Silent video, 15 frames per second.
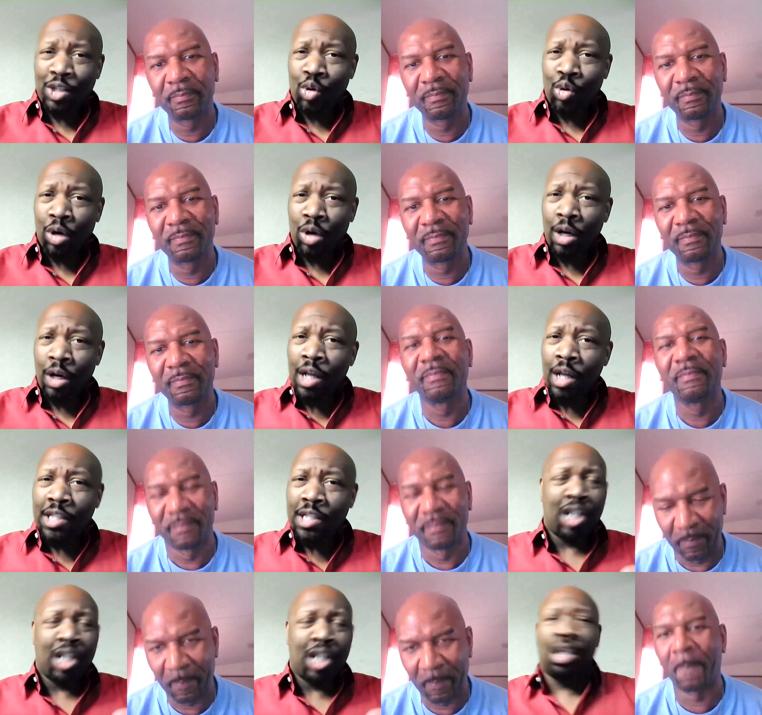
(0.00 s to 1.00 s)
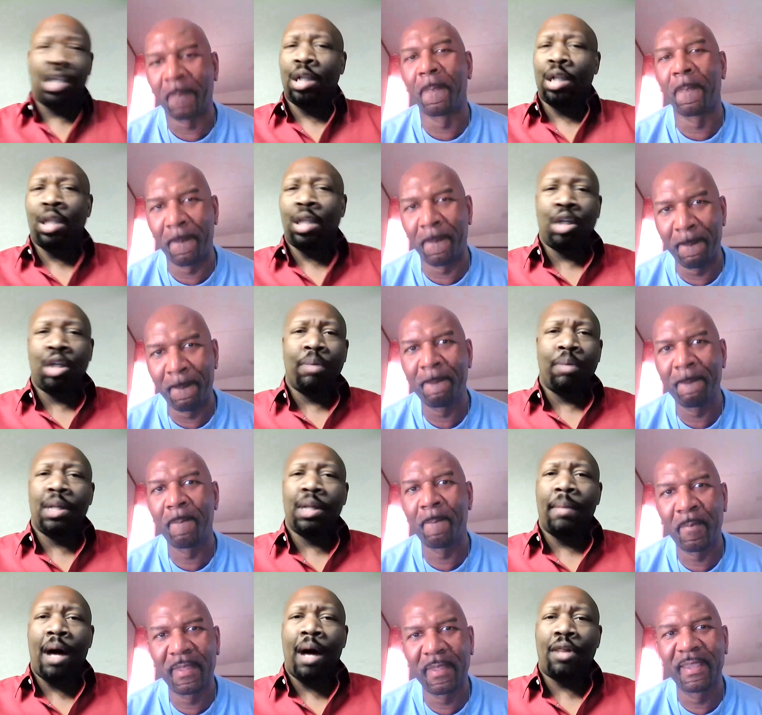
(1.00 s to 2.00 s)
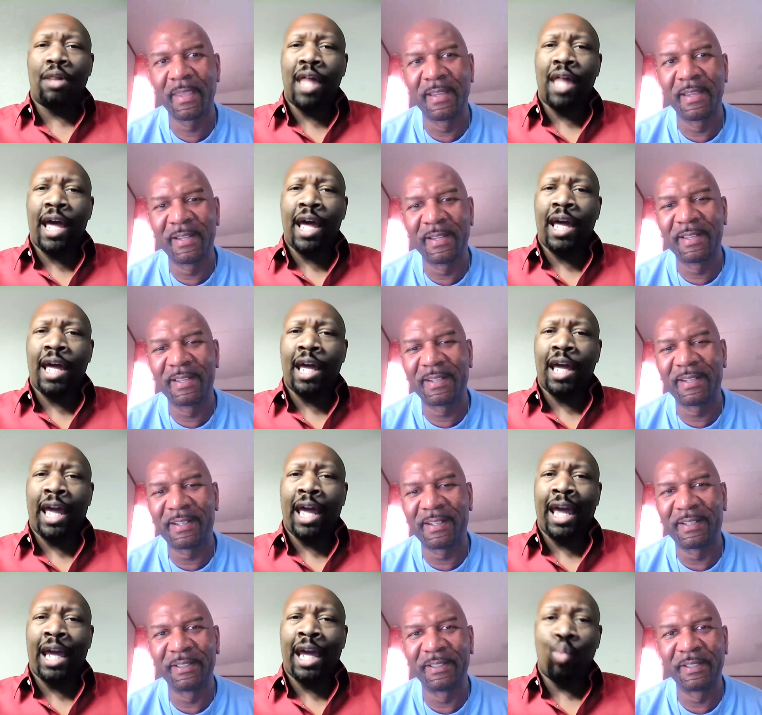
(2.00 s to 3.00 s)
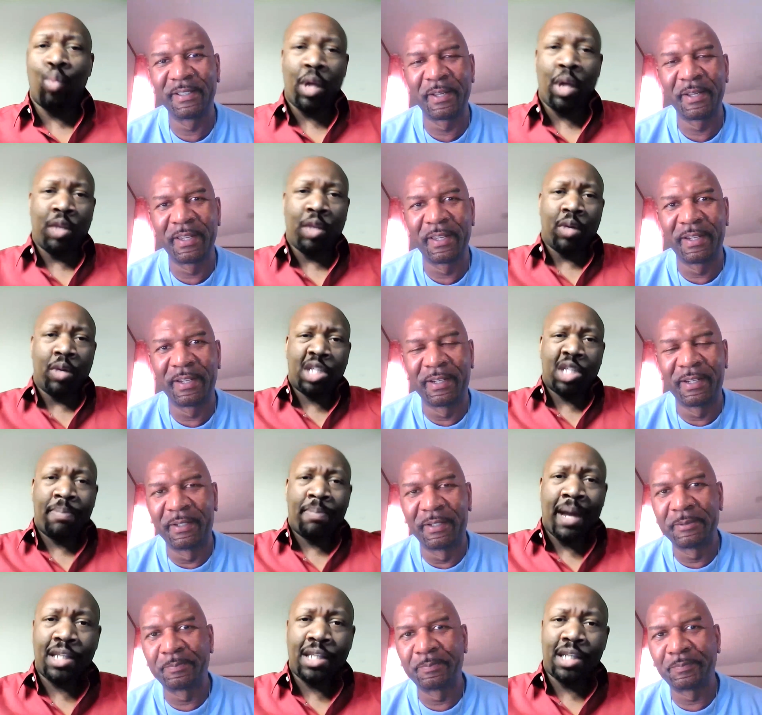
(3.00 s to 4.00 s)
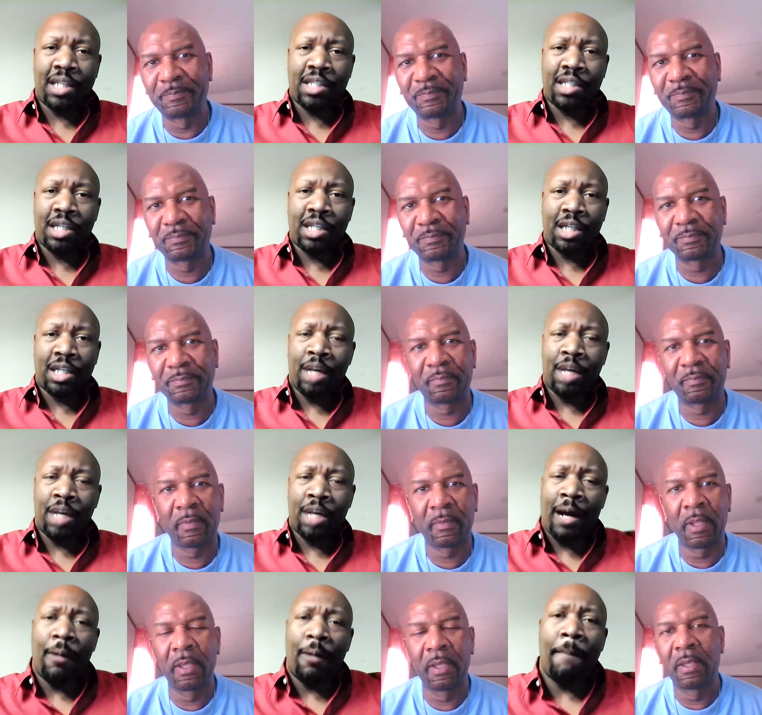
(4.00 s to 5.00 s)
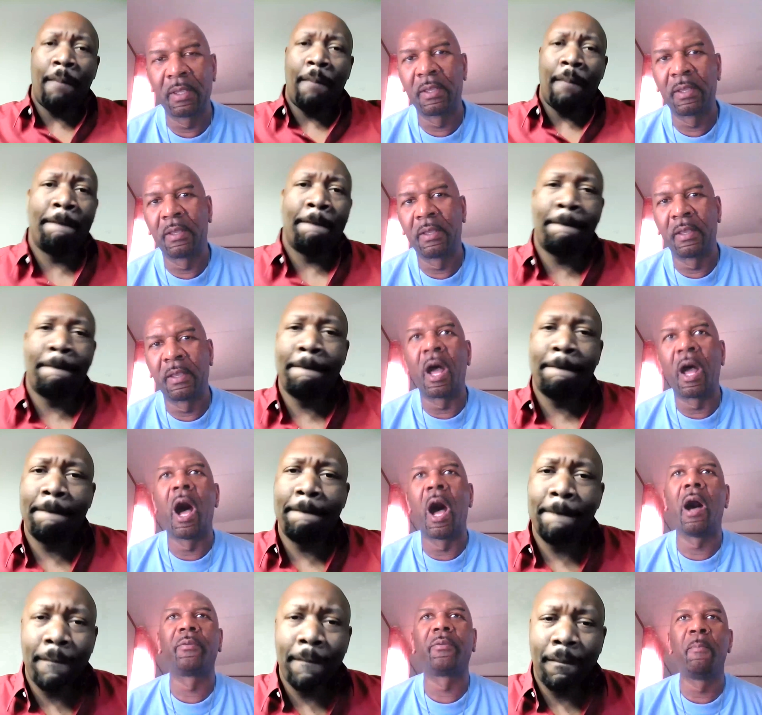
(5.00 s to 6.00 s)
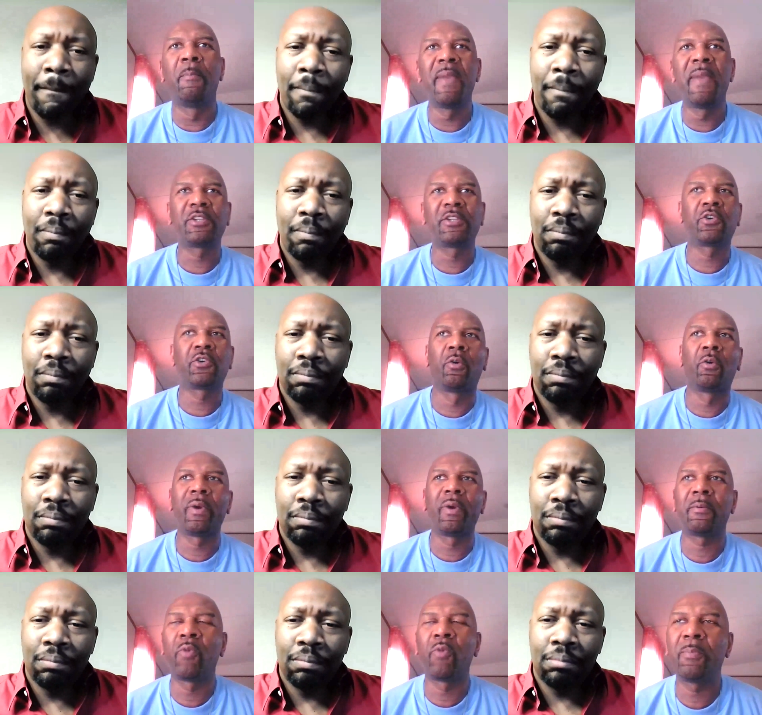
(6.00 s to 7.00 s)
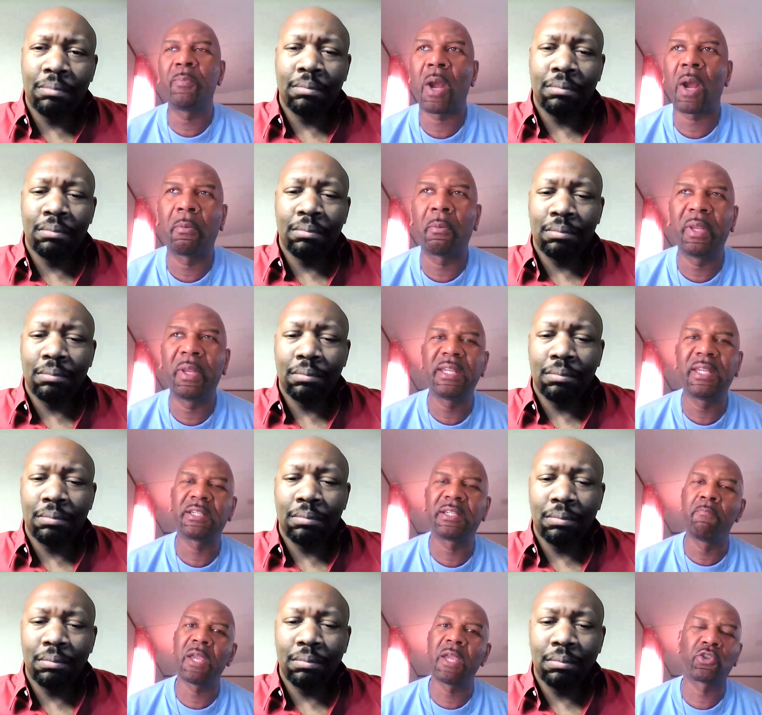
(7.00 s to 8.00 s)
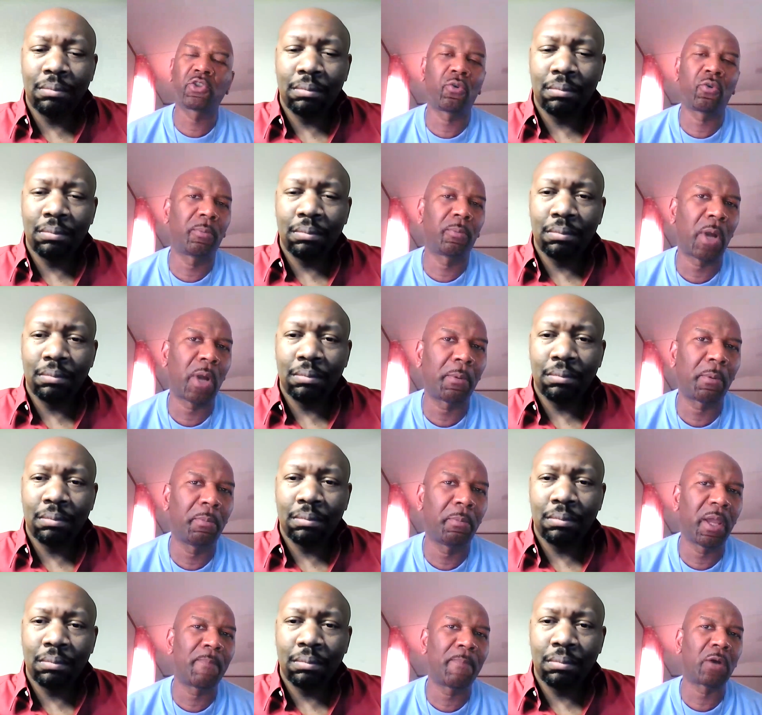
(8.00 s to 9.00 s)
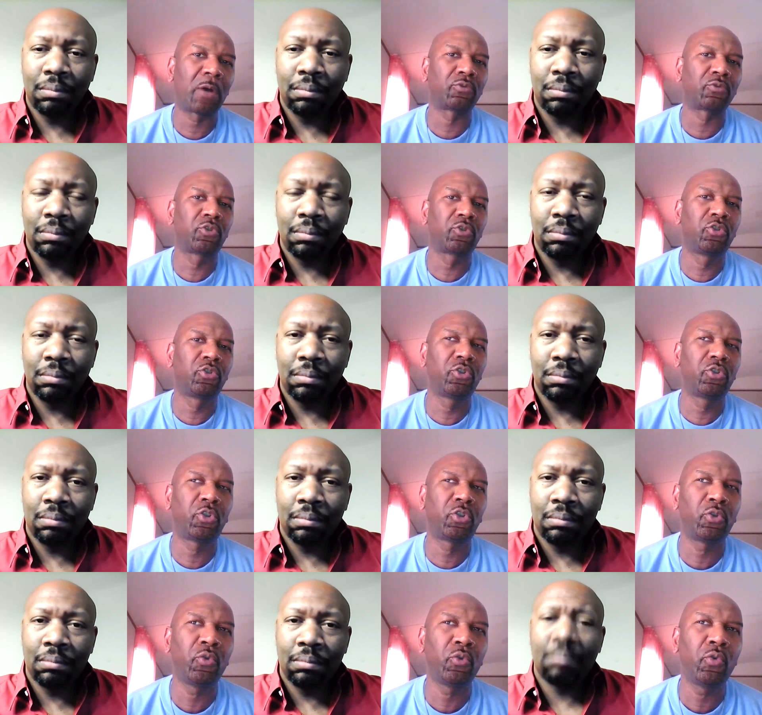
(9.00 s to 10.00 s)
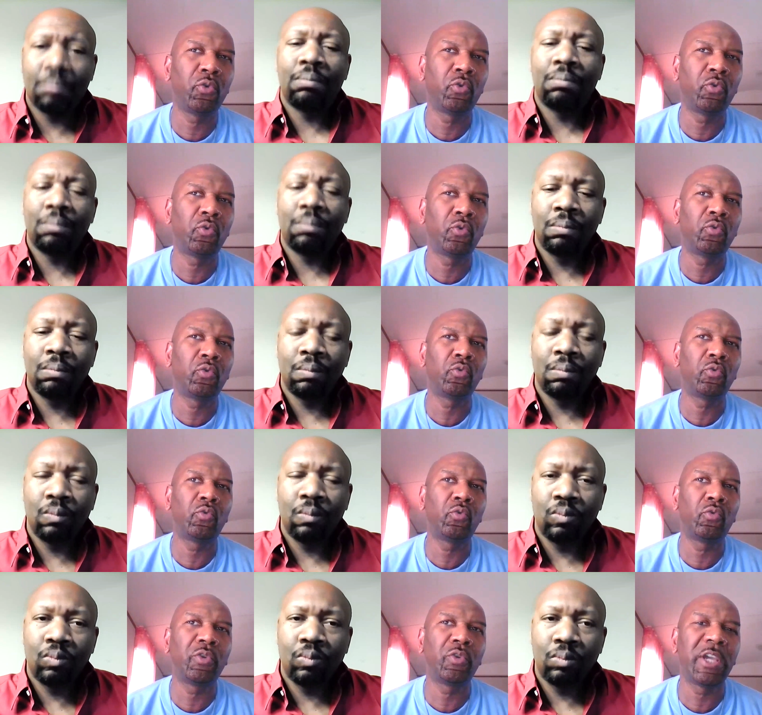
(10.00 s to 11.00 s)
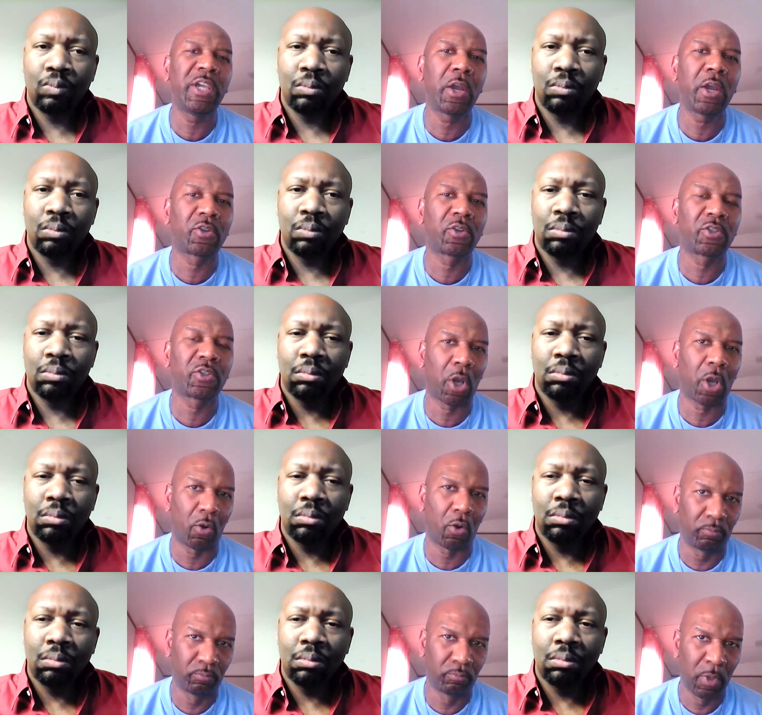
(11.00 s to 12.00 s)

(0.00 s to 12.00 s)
Speaker 1: The Mentor, tell us mm-hmm. a little bit about that and when you expect it to come out.
Speaker 2: Uh, the mentor, we, we probably did mentor probably about two years ago.